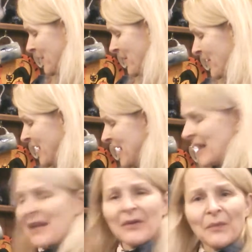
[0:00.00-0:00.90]
too
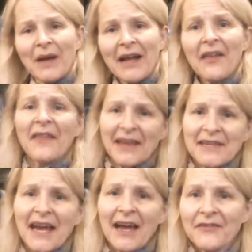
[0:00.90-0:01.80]
thin, well, then
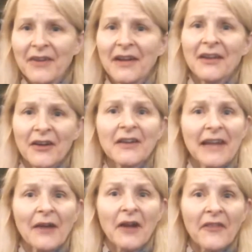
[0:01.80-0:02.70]
you have to cook it
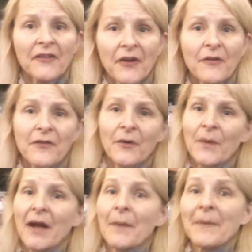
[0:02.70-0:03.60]
down on the stove for a
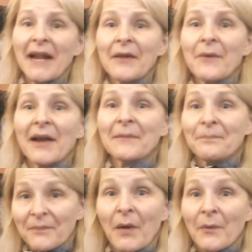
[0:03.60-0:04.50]
while. But anyway,
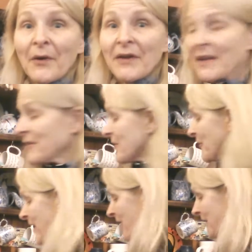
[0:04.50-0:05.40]
we're going to give it a
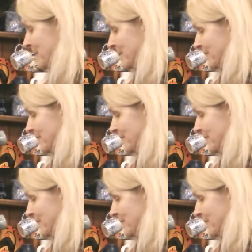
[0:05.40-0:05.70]
try.